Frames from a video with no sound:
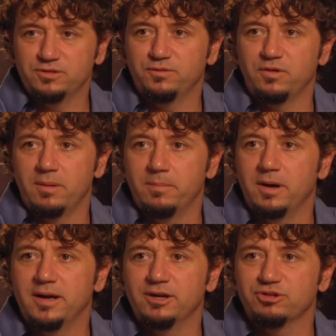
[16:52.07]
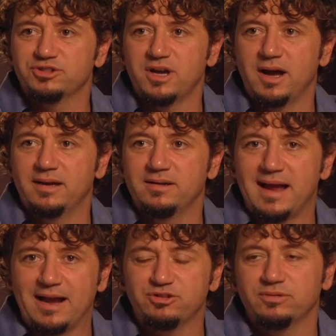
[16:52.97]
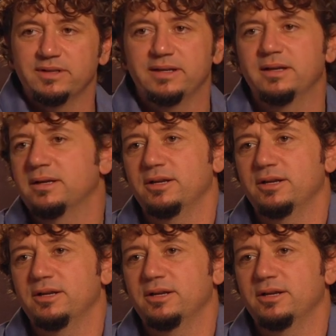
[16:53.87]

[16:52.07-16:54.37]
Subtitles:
from a hillside naturally.